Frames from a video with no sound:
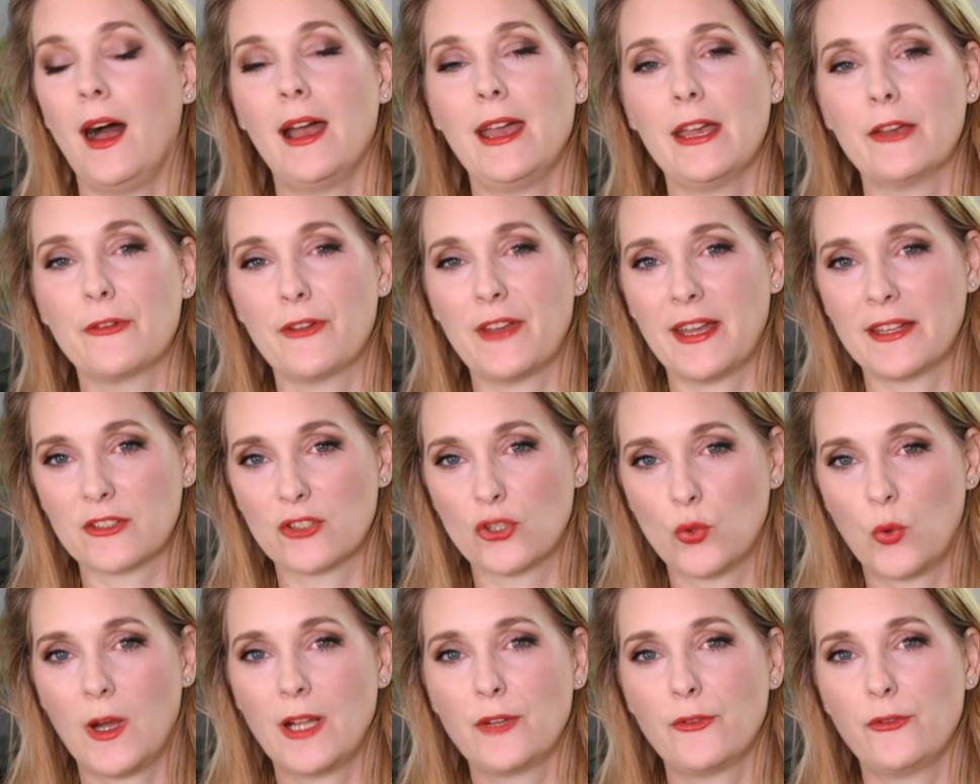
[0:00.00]
I have had
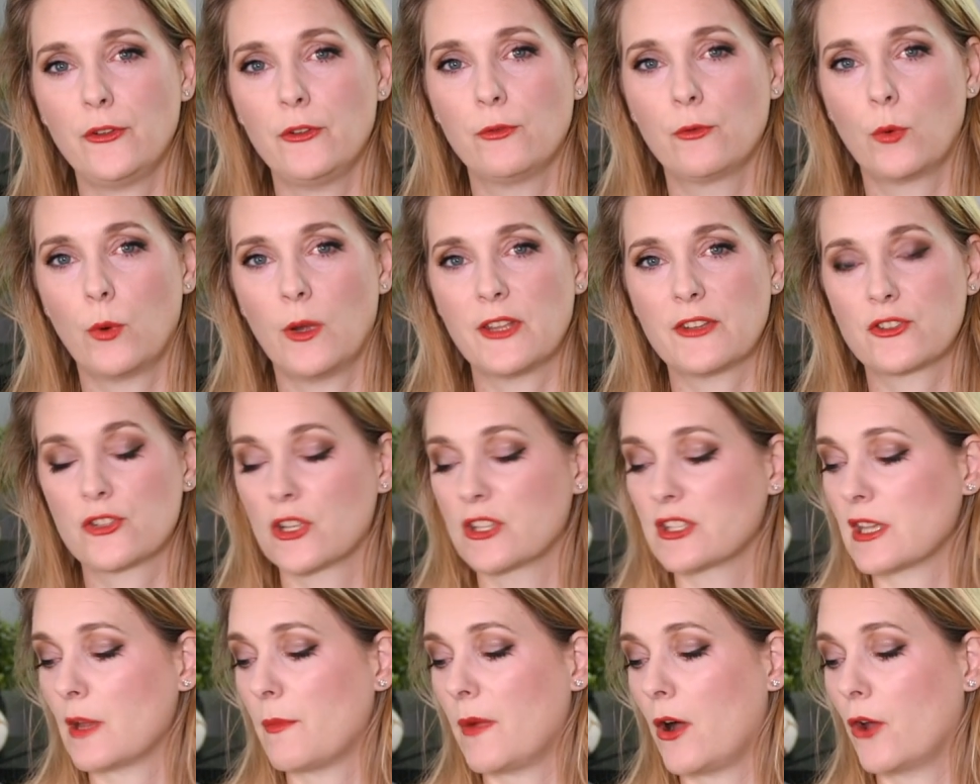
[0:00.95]
quite a few
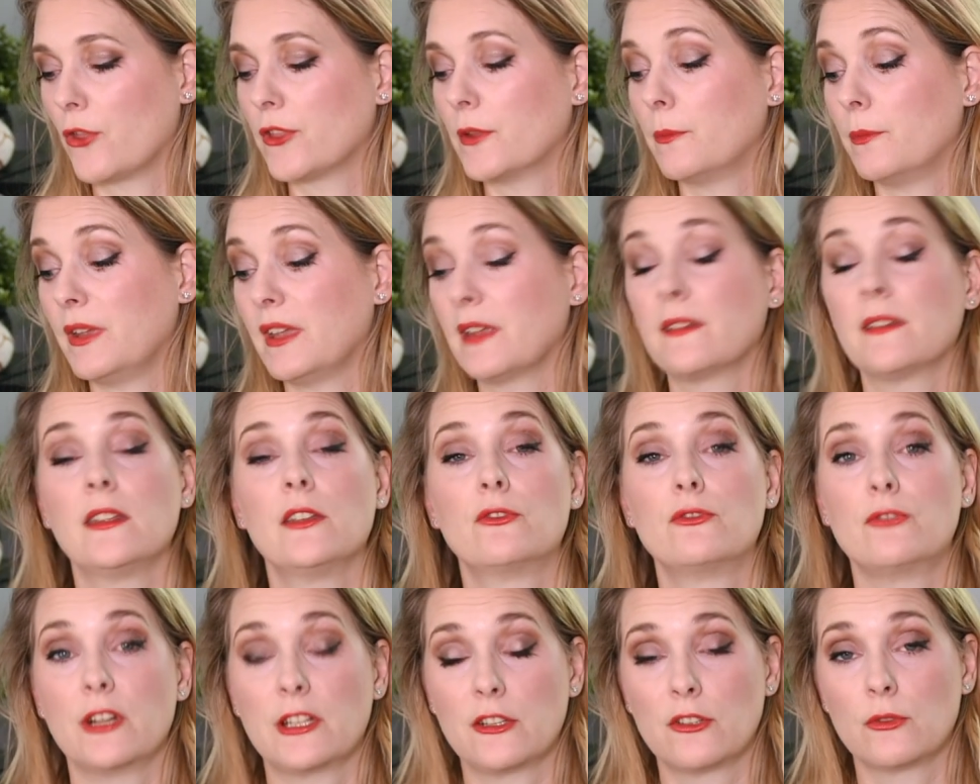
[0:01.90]
questions about the pixi
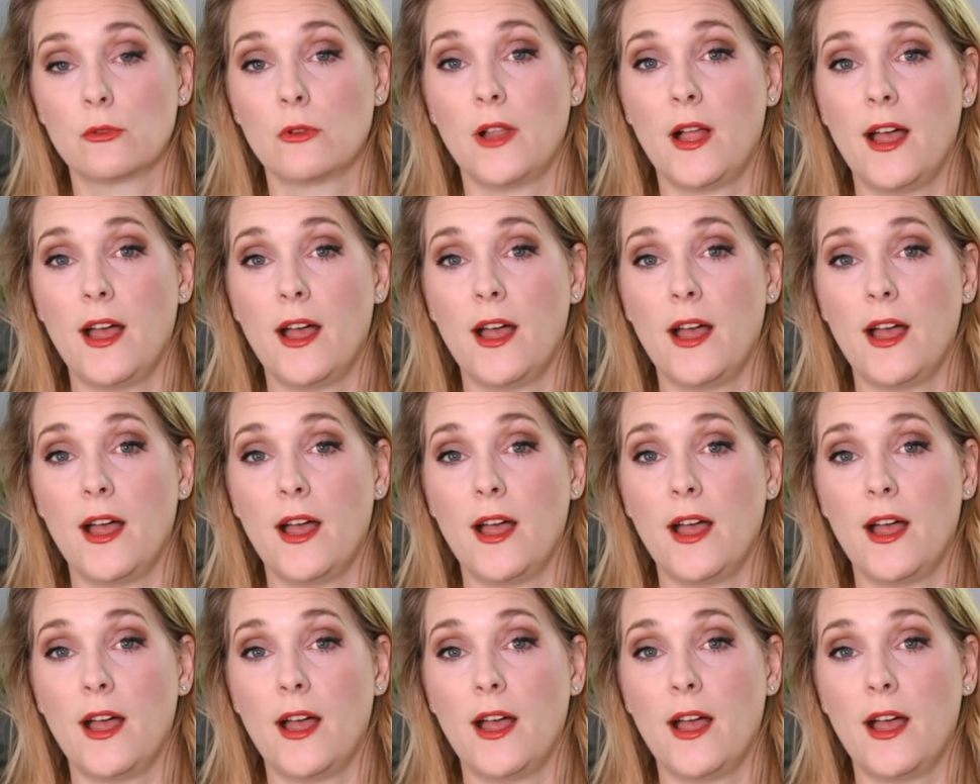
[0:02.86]
Retinol